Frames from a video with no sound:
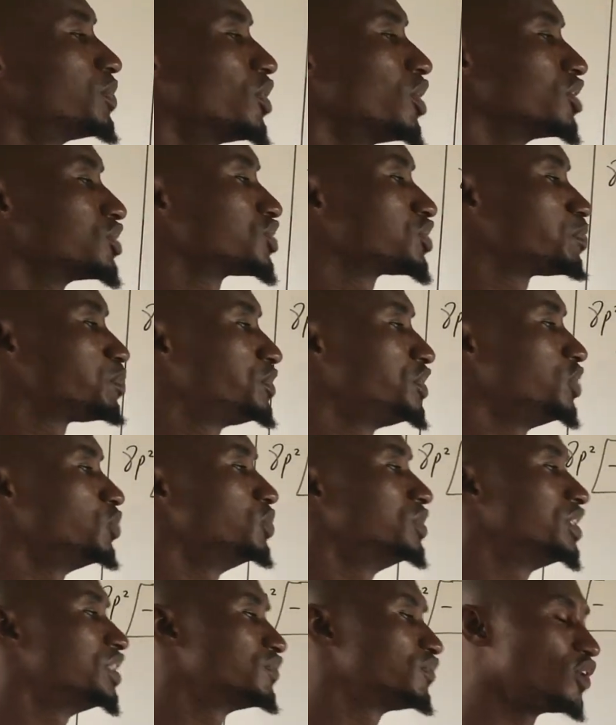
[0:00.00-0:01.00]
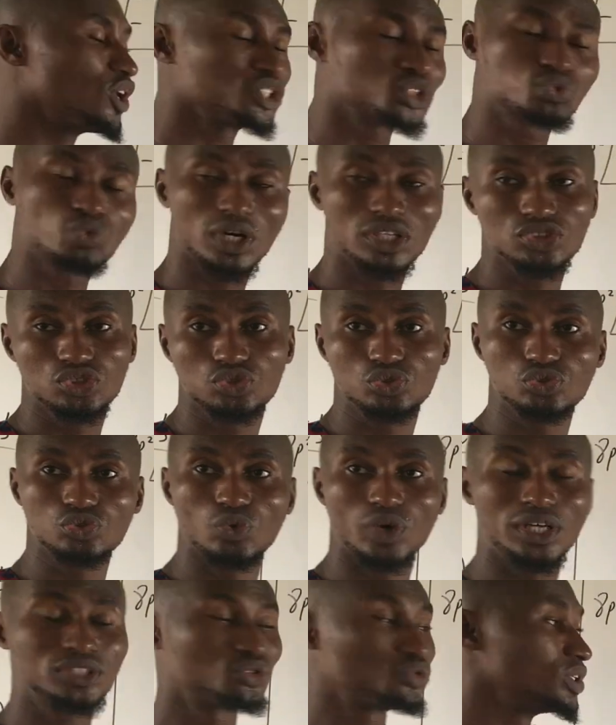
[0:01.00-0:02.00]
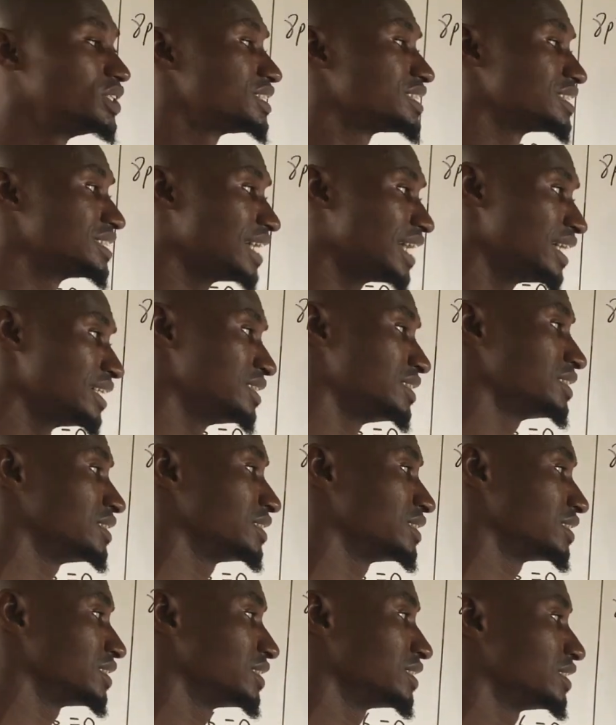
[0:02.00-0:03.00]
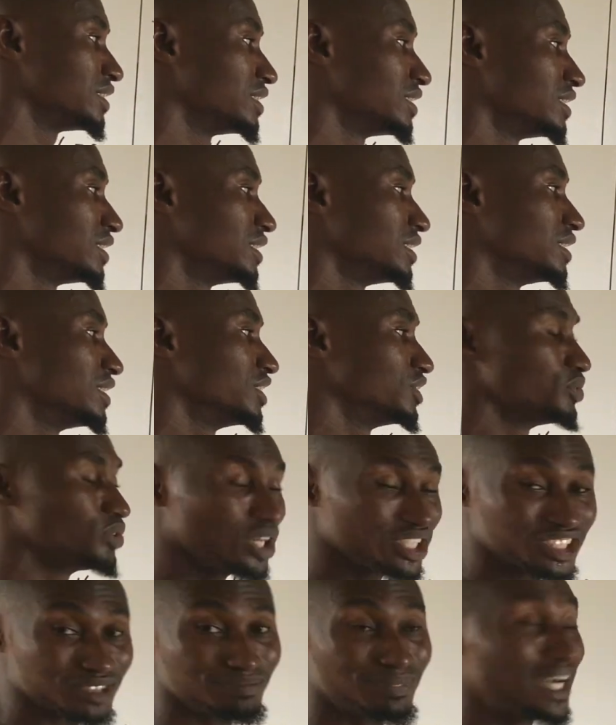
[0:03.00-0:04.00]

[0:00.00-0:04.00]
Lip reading: plus p will give us 129, not